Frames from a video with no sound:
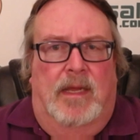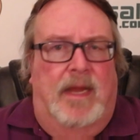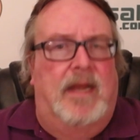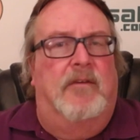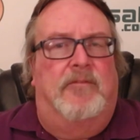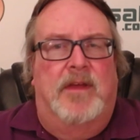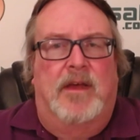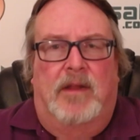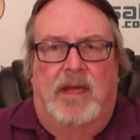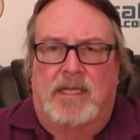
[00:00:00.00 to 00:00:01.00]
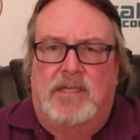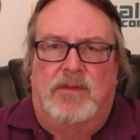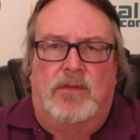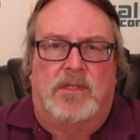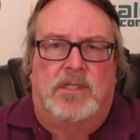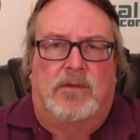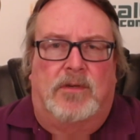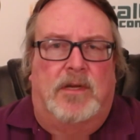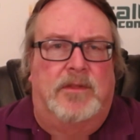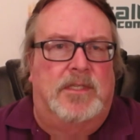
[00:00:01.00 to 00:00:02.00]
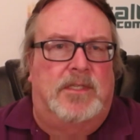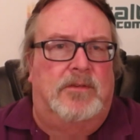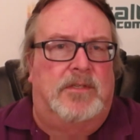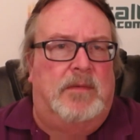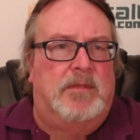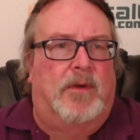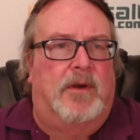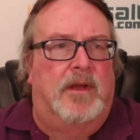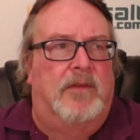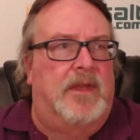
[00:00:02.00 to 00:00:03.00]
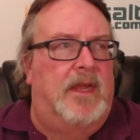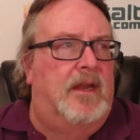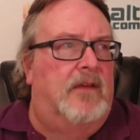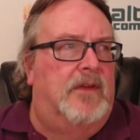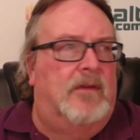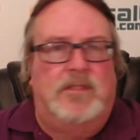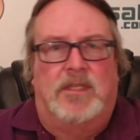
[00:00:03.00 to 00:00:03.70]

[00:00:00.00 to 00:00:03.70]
NFL, I guess if you can still call these two teams part of the NFL,